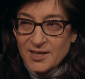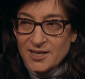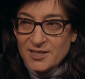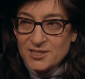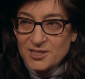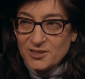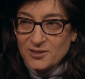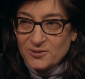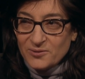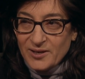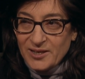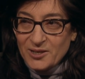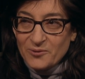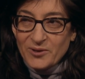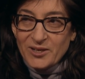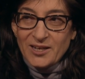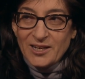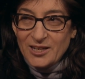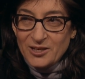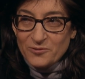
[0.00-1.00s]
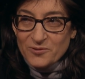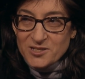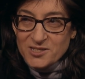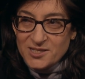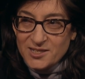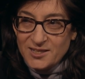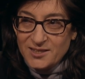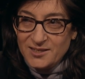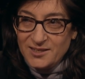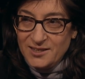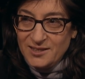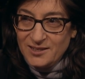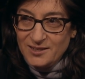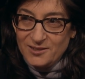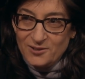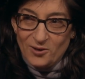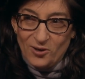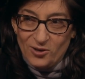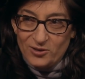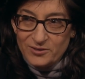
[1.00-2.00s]
to anyone interested
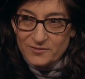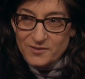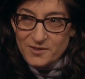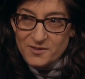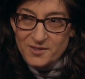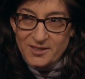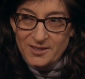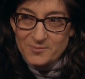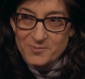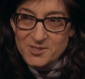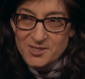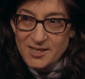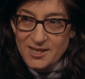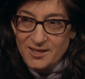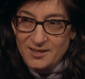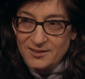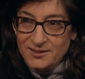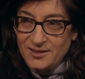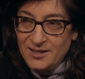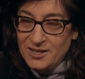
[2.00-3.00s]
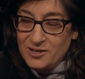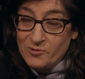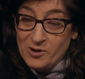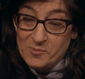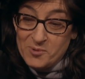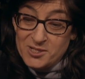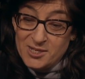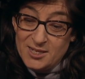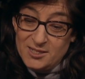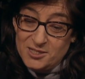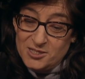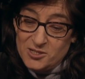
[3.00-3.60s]
in all of the themes that, that it represents.